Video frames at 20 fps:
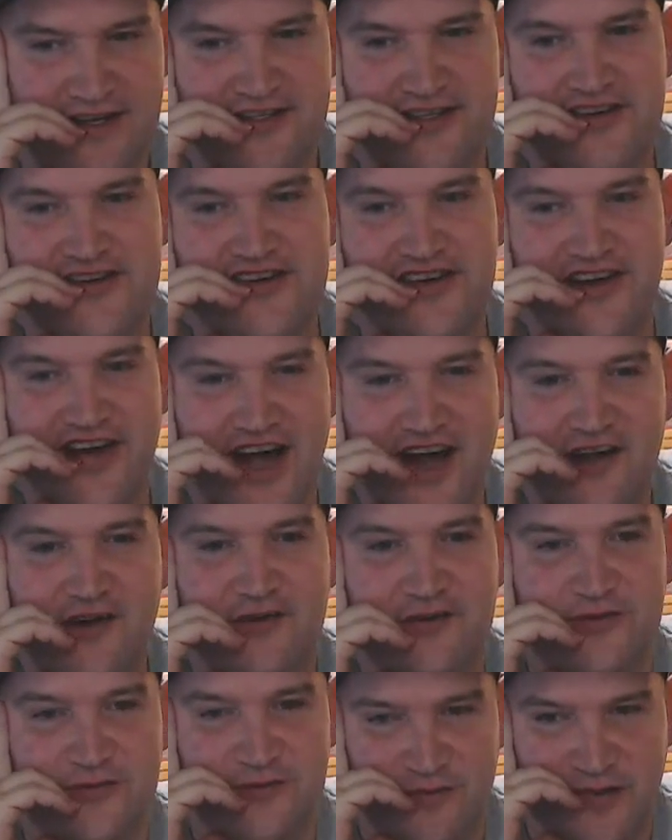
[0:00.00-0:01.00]
So your
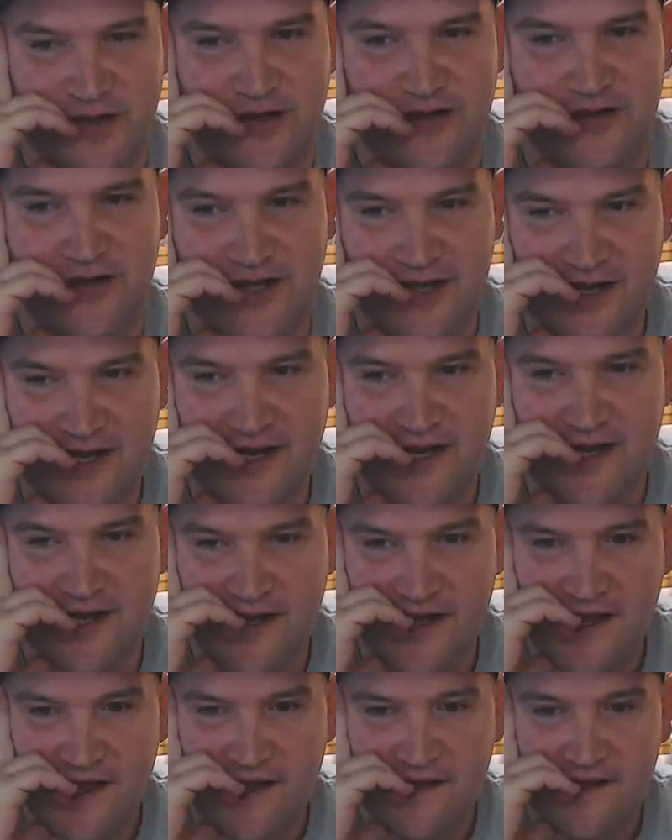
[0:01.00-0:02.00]
goggles were blurry.
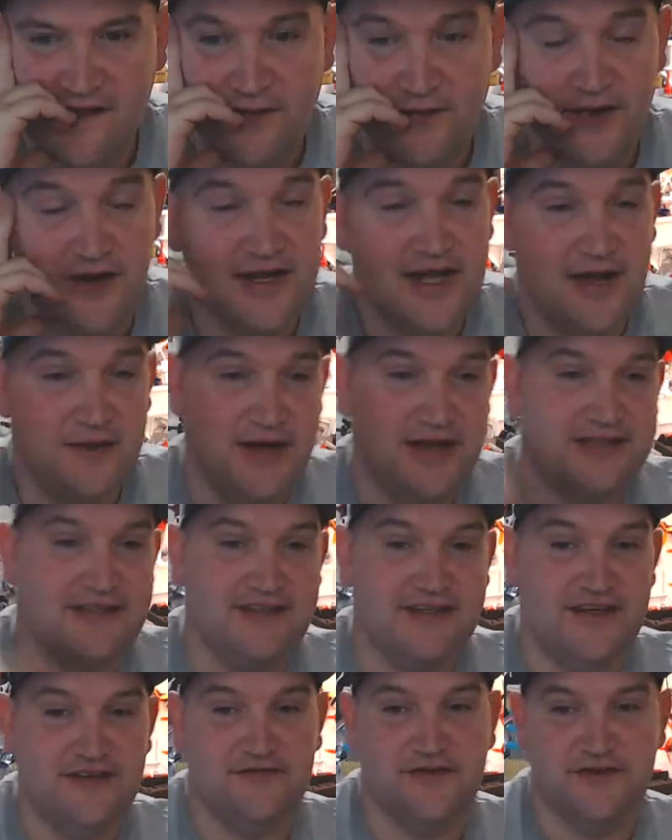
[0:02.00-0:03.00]
Well, that makes
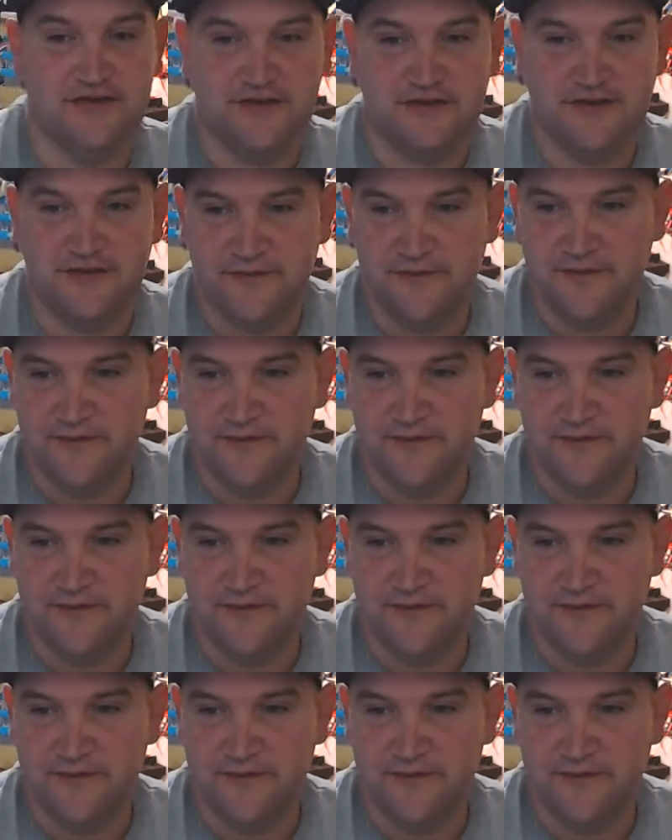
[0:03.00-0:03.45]
a difference.